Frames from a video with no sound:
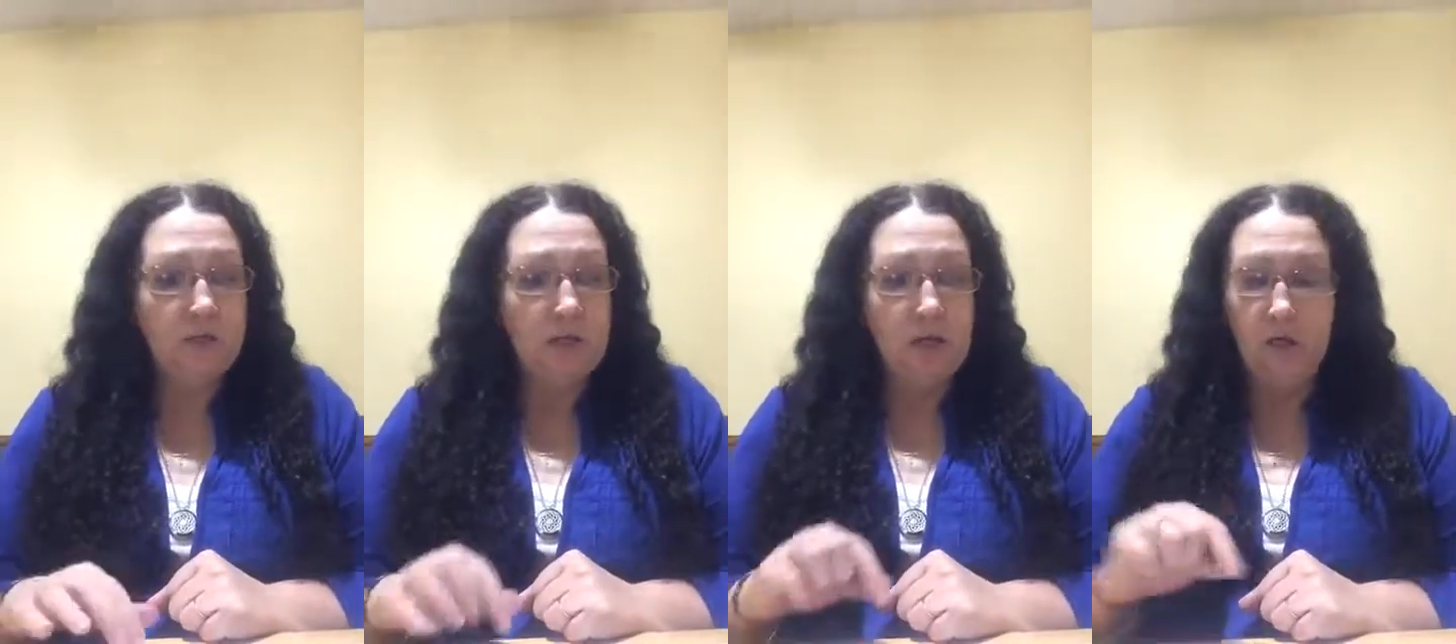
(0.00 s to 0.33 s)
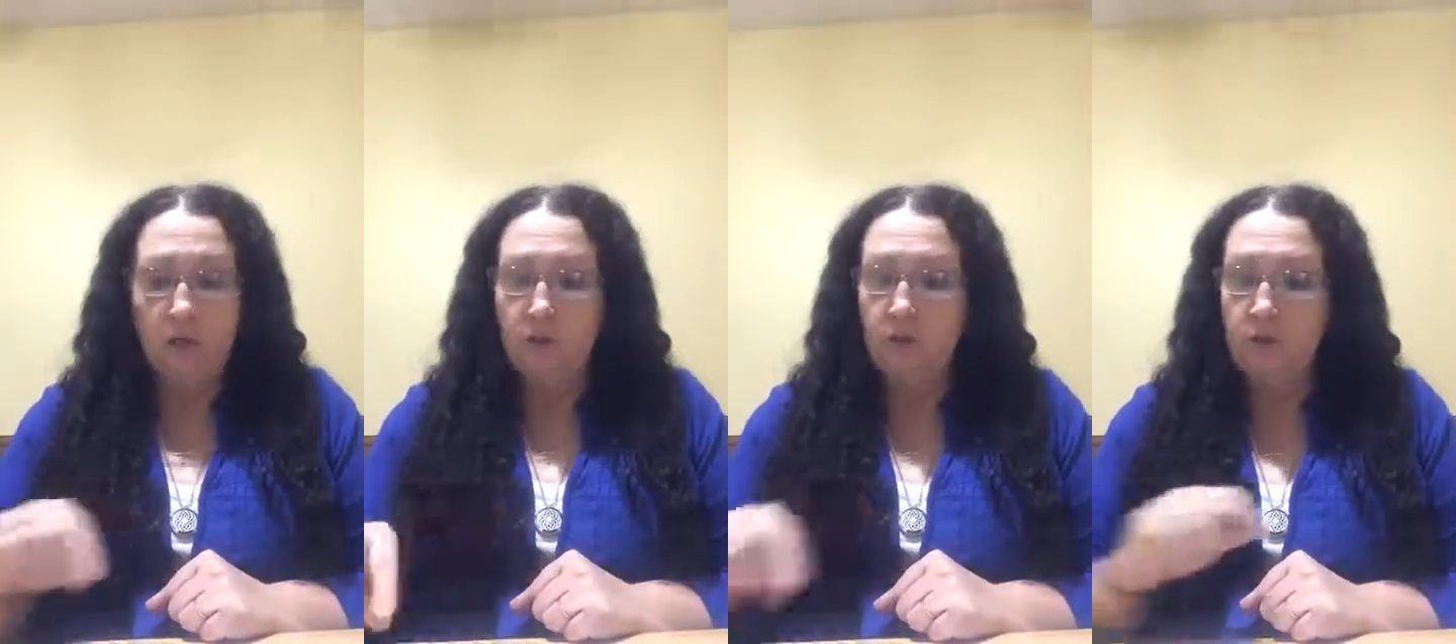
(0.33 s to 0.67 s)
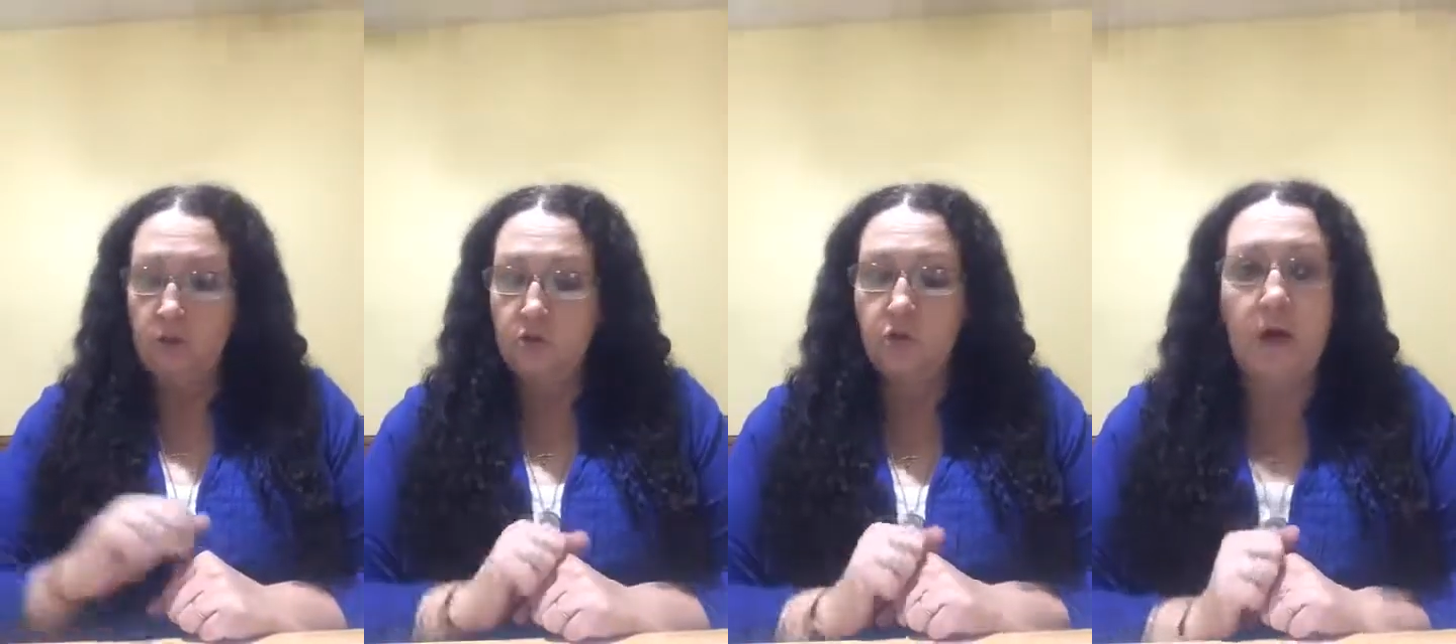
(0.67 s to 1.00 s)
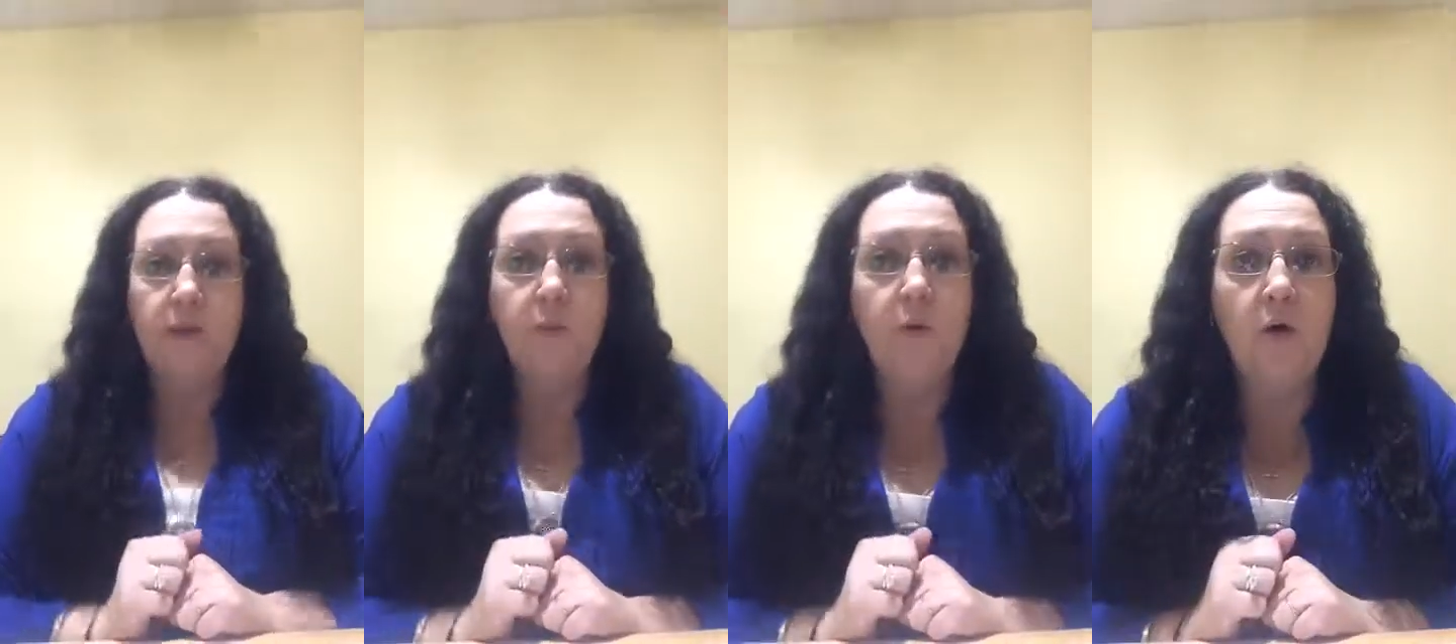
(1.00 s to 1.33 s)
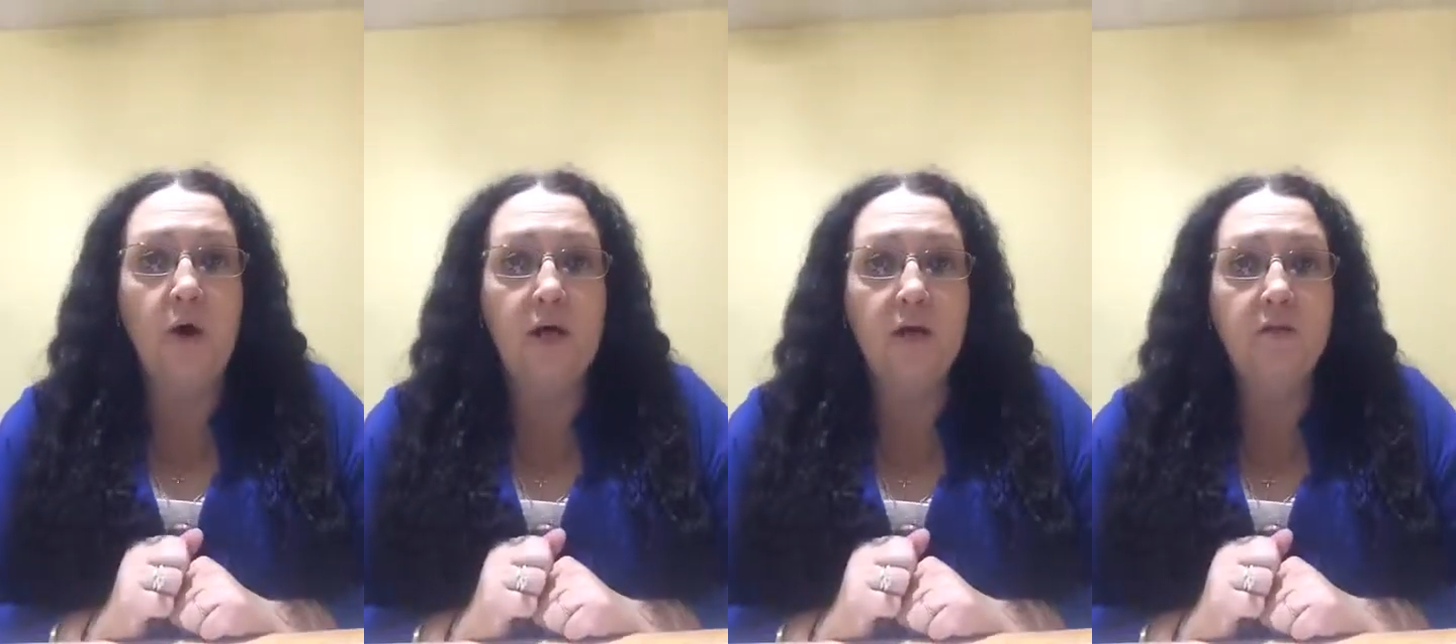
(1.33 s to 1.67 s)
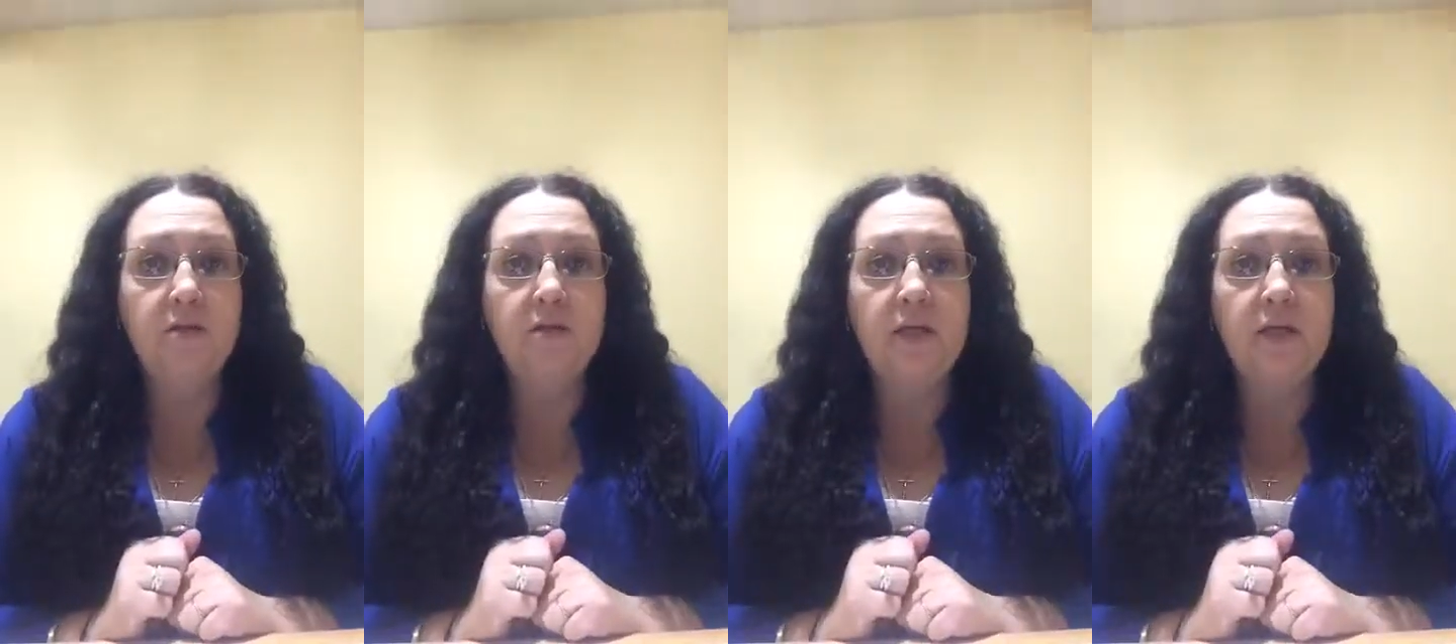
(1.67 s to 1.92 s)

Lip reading: and try the products,